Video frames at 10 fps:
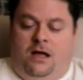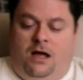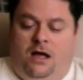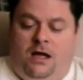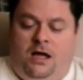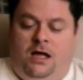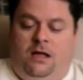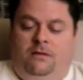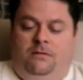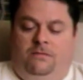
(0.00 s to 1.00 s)

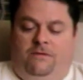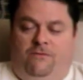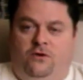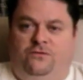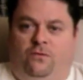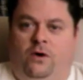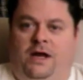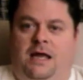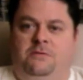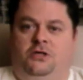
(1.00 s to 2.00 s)
The first 4
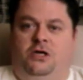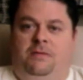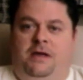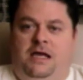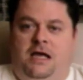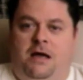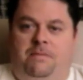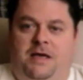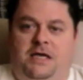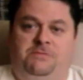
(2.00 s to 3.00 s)
games are going to be
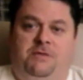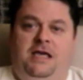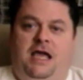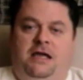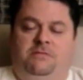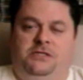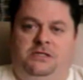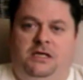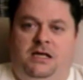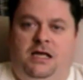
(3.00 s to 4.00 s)
PSP
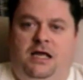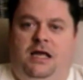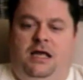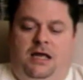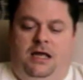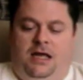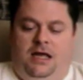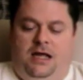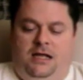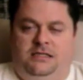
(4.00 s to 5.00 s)
games.
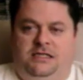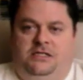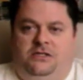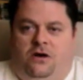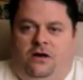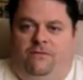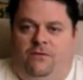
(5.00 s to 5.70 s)
And let's get started.